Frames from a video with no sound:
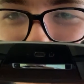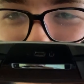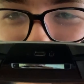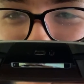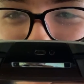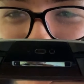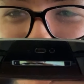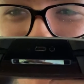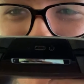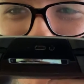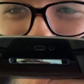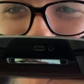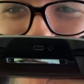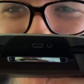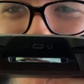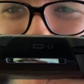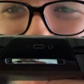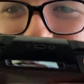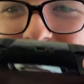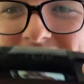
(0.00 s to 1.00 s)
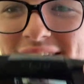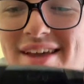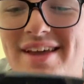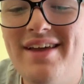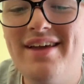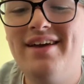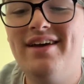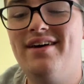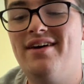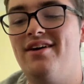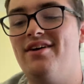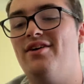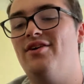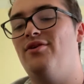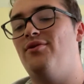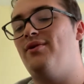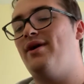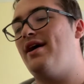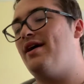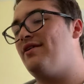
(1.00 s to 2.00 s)
of the phone. Oh,
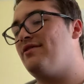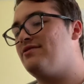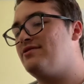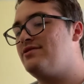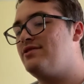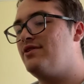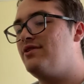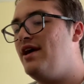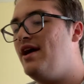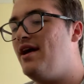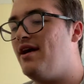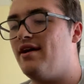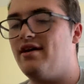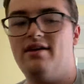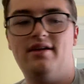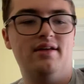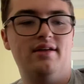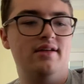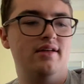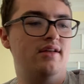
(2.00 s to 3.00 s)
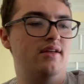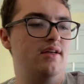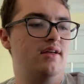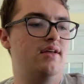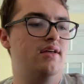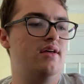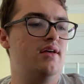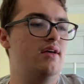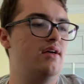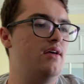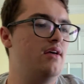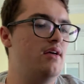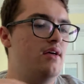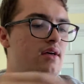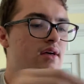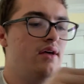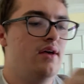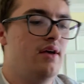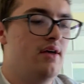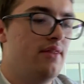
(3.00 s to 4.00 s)
wow. So yeah,
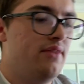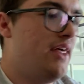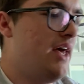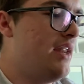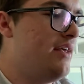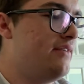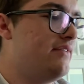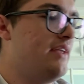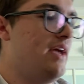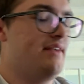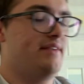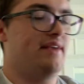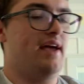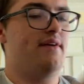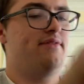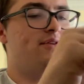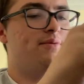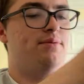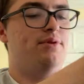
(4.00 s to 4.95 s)
that is nice. I have to